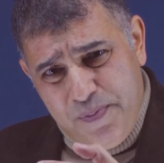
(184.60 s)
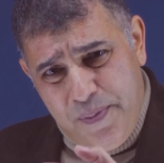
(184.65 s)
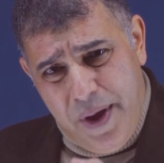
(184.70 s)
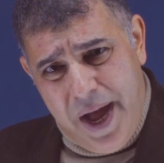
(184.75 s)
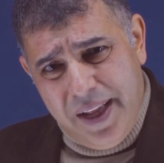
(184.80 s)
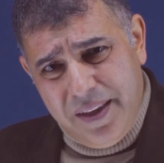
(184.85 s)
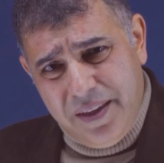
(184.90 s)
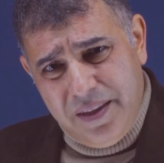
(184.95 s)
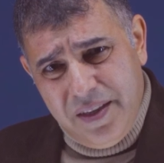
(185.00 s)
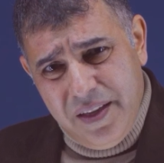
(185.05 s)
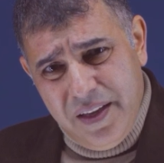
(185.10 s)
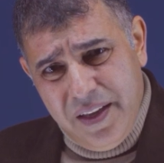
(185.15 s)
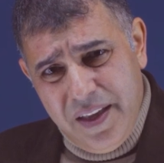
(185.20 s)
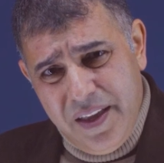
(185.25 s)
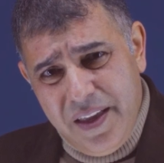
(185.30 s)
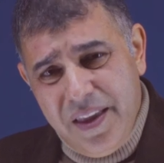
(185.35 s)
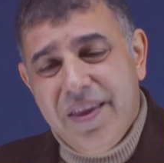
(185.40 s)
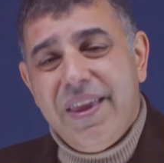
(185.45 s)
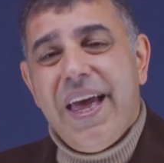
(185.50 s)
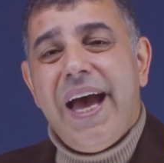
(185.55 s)
but,
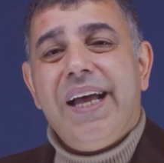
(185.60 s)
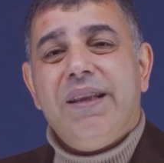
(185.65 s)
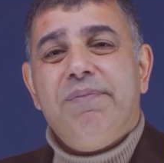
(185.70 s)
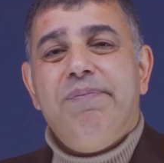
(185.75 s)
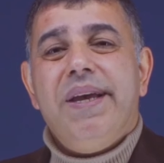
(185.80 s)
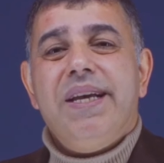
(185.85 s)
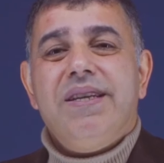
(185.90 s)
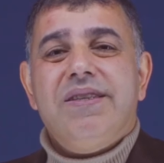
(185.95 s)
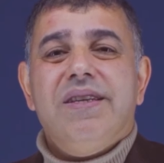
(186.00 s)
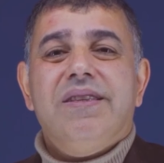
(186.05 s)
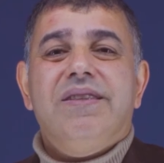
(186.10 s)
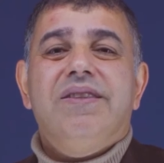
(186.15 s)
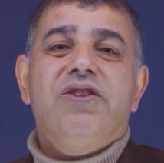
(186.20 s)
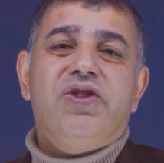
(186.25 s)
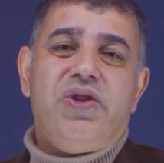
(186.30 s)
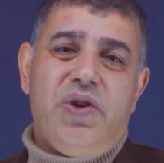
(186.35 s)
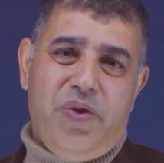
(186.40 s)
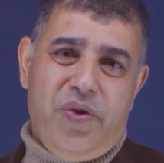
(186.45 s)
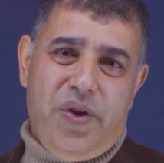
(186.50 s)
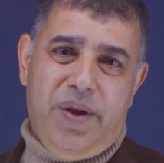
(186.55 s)
that makes it
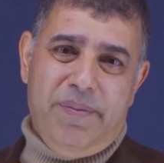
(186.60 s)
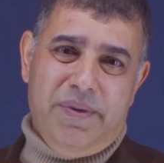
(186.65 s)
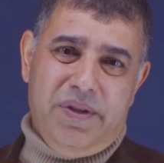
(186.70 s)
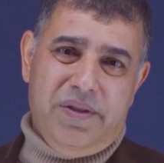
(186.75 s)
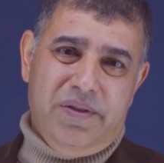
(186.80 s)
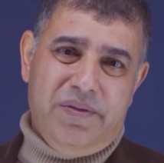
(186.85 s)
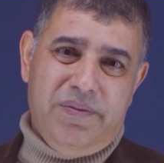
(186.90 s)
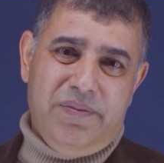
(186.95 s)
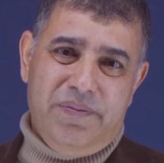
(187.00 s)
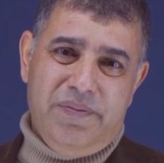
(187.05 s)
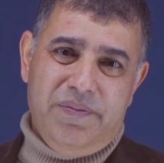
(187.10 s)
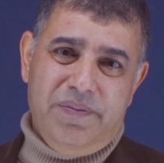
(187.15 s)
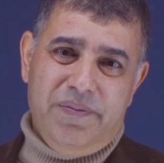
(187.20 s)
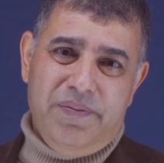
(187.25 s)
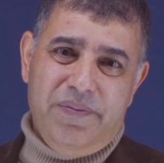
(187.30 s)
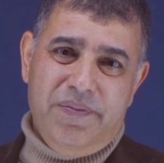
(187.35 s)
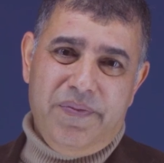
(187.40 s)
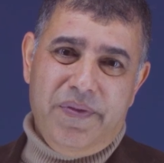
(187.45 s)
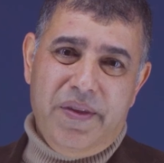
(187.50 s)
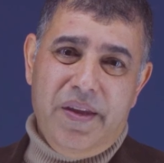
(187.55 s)
disagreement.
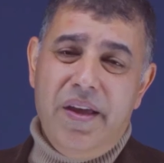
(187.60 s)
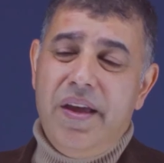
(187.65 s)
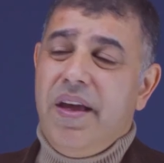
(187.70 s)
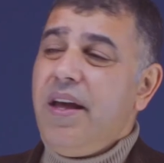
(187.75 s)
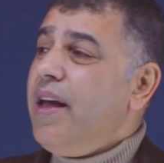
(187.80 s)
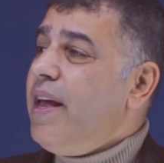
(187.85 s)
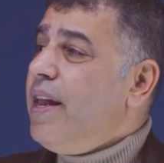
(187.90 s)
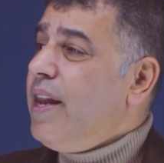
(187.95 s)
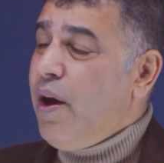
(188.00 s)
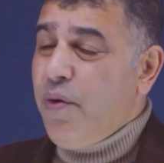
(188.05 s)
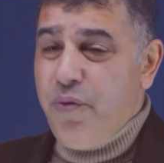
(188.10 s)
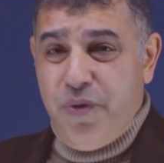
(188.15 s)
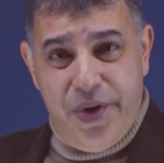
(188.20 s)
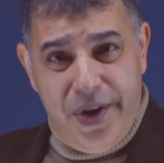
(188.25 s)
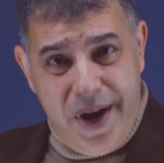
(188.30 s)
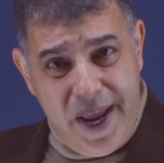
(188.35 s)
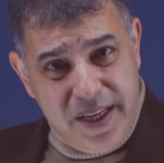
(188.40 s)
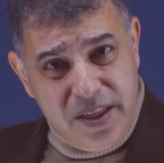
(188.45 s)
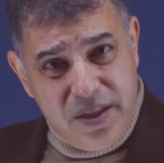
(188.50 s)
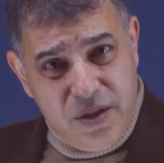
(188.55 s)
Now the
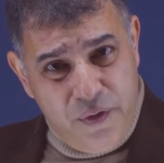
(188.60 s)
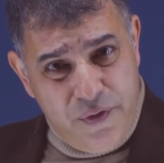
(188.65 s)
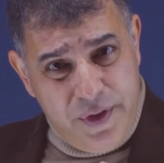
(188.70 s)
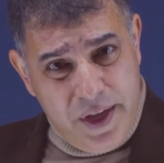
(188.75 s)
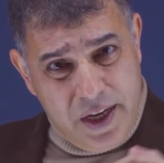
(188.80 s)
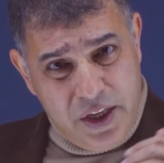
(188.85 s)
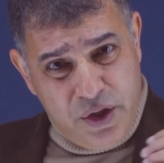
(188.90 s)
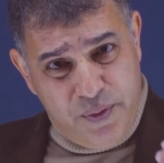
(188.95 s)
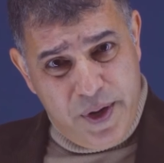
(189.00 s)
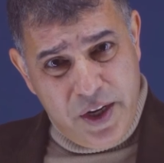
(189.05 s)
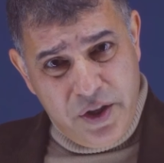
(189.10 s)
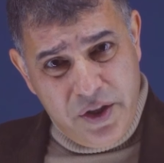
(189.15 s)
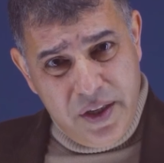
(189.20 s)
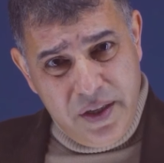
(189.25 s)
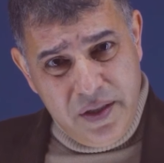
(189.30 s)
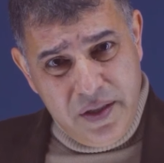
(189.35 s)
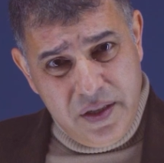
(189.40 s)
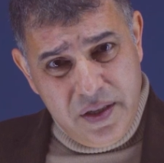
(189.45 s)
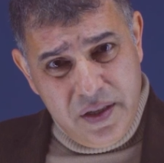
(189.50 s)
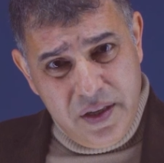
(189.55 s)
rest of the
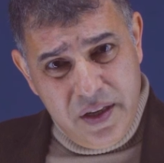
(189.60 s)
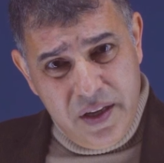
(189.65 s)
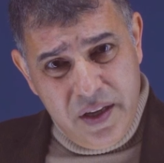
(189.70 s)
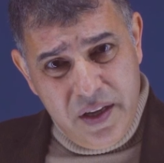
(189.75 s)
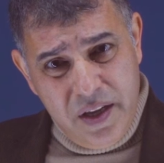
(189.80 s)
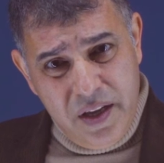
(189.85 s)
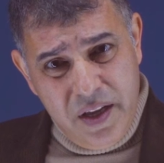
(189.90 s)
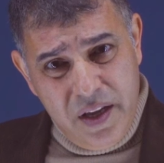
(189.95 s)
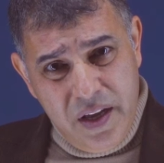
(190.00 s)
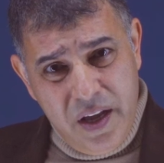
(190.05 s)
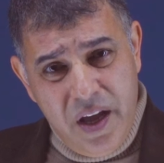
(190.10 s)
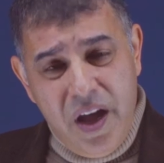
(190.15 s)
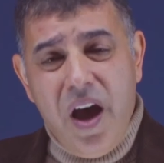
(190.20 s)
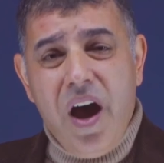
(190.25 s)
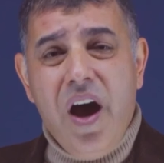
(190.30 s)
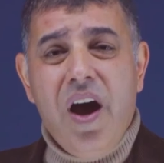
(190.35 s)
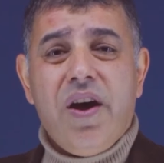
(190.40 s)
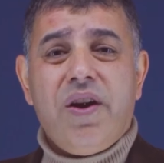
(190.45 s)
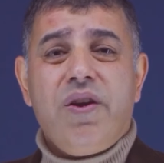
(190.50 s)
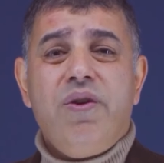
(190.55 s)
expressions
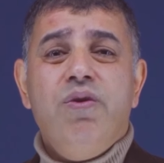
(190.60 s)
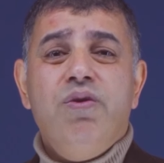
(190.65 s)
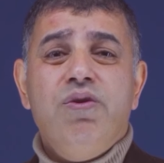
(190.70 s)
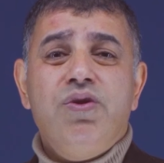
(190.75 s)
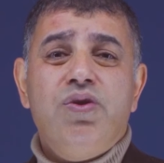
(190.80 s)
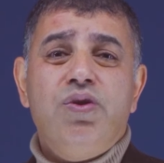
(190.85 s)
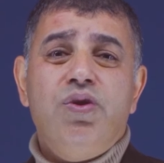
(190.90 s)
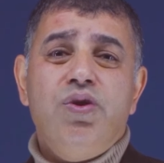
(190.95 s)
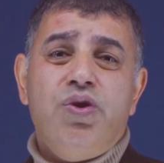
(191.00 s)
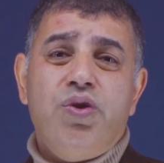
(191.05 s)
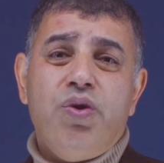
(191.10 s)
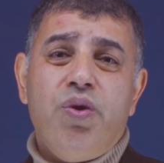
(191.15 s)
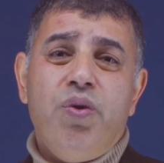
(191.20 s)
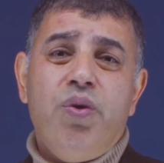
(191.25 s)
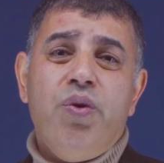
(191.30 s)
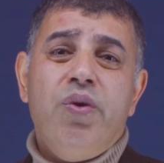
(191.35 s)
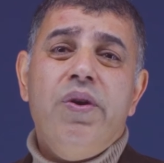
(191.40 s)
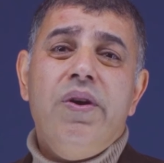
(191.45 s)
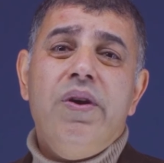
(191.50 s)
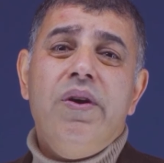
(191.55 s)
are used to
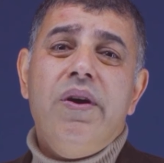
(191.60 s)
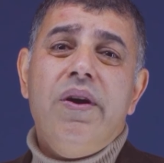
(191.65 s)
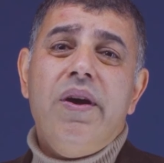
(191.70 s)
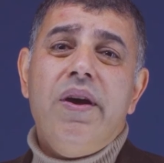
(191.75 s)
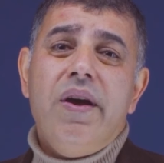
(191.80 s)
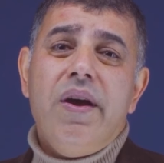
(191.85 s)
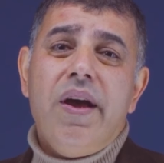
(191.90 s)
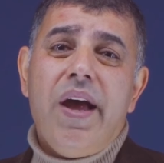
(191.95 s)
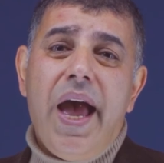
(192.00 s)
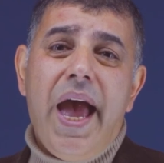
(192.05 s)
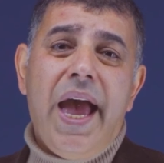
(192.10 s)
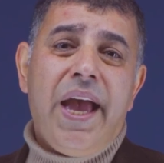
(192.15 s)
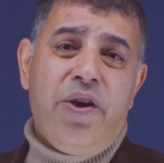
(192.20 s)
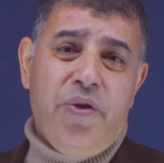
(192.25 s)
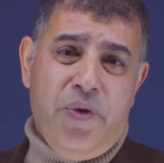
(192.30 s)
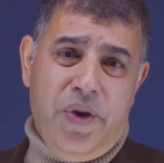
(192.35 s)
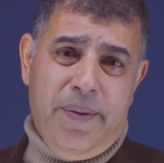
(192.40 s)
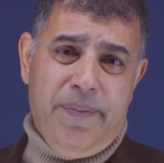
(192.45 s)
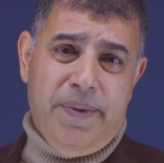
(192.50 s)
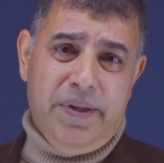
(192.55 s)
show
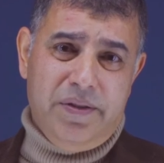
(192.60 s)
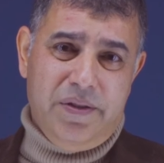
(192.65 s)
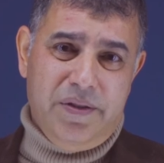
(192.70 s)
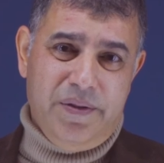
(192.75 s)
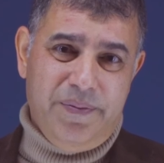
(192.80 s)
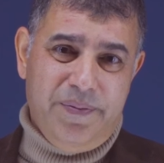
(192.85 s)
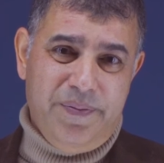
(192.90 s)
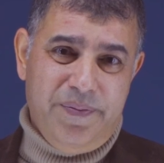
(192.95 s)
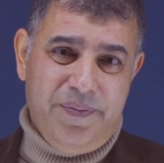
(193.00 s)
agreement.